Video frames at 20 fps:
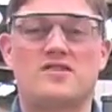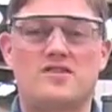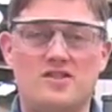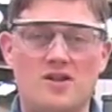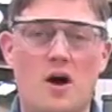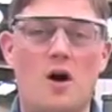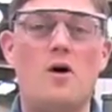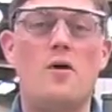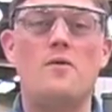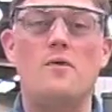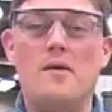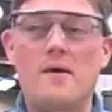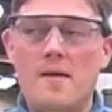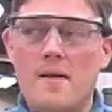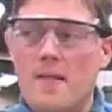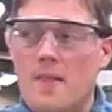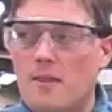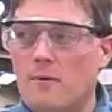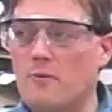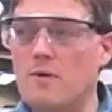So
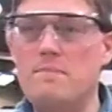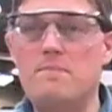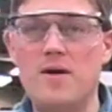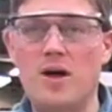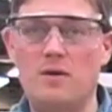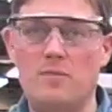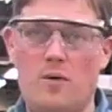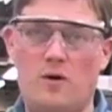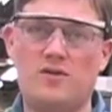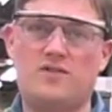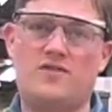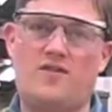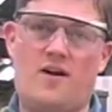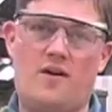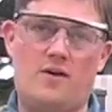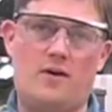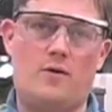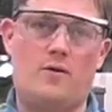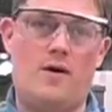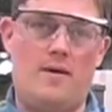we build most of
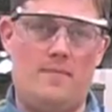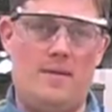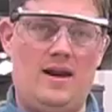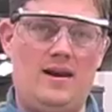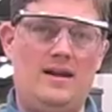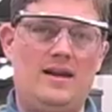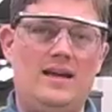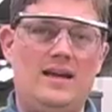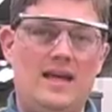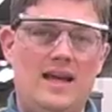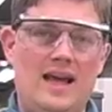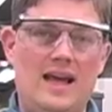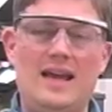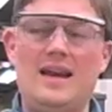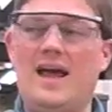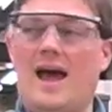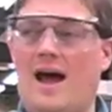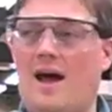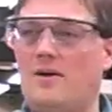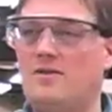our own equipment
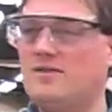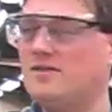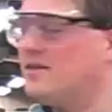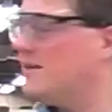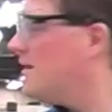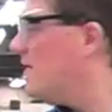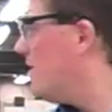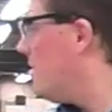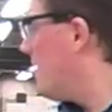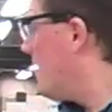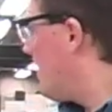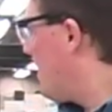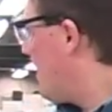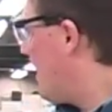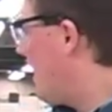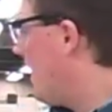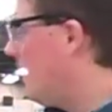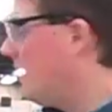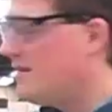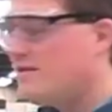in-house
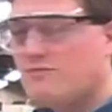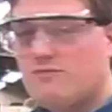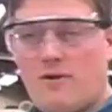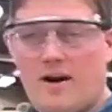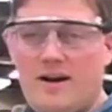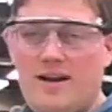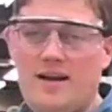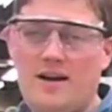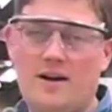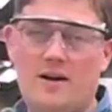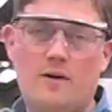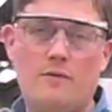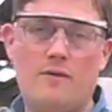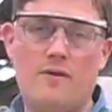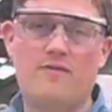and it's right here.